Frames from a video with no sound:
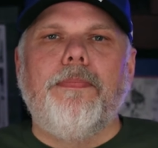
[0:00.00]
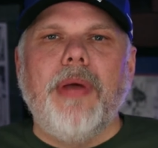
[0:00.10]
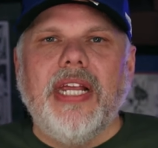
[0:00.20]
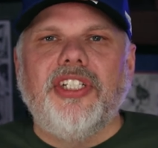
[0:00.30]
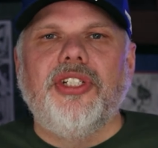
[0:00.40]

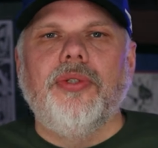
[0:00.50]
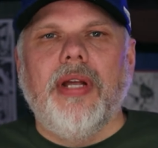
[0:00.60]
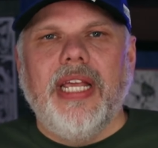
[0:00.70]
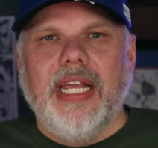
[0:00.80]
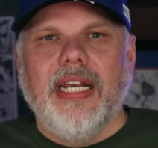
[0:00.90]
bait
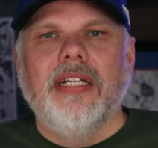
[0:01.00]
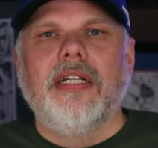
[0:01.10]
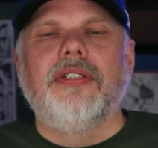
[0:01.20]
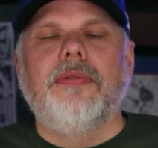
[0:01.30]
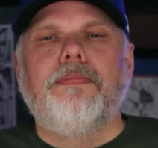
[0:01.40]
you in
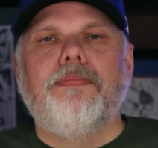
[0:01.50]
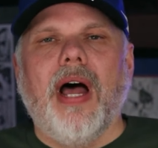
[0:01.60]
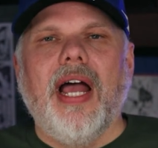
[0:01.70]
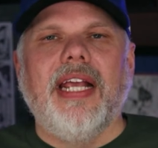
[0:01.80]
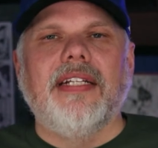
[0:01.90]
to
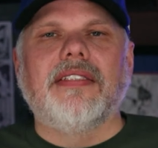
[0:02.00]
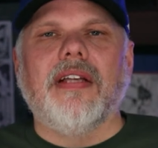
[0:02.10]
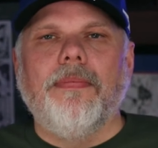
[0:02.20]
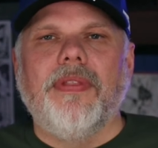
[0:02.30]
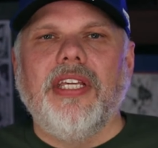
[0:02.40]
buying
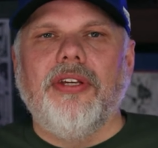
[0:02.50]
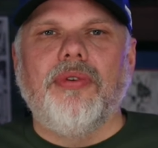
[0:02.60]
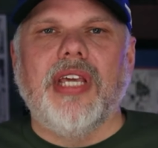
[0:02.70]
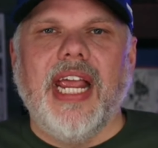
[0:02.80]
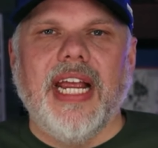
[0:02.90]
something you
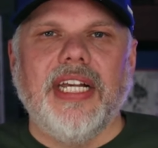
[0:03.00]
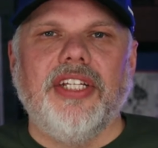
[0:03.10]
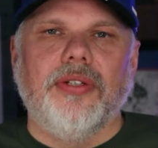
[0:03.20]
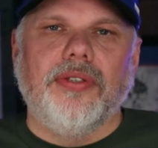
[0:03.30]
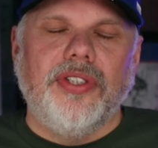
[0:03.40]
can't
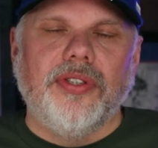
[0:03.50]
use.